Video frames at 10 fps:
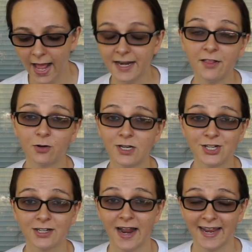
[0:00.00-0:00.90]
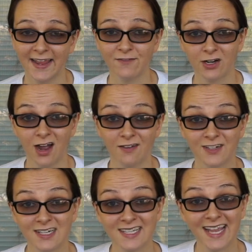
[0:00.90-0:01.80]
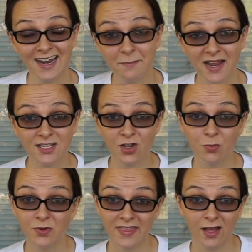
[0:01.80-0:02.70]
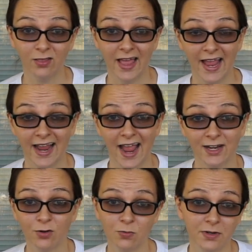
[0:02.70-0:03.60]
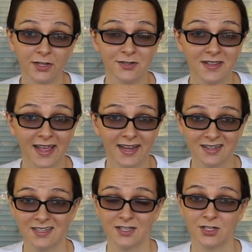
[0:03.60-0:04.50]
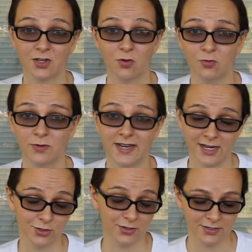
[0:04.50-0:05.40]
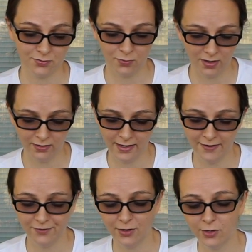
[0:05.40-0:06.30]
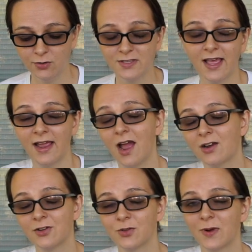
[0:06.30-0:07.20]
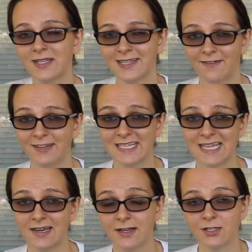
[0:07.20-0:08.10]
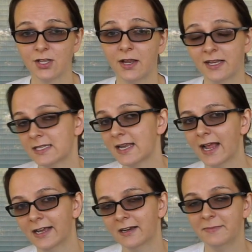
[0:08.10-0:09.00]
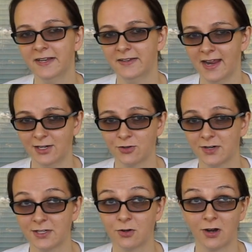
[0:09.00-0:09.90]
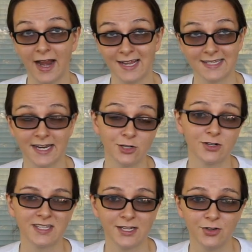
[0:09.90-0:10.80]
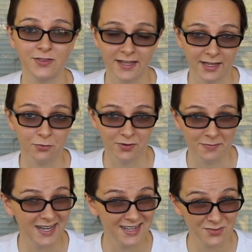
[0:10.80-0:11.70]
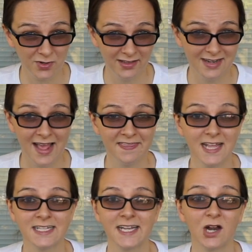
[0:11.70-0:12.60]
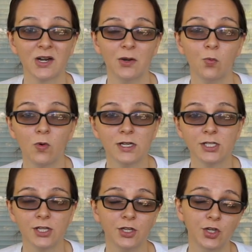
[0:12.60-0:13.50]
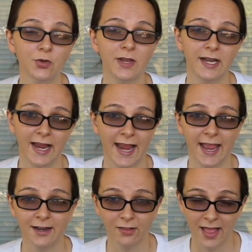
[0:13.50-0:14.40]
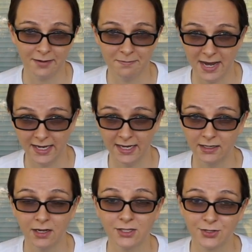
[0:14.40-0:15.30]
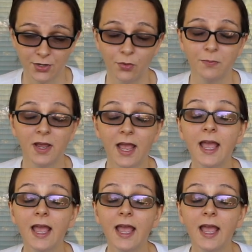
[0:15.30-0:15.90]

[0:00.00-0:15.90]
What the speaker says: Another question I get very often is, can I make soap without lye? I don't want to use lye because it's so dangerous. Well, if you use lye under the right safety settings, it's not going to be dangerous or as dangerous as you think it would be. It's really not that scary once you get a handle on making soap.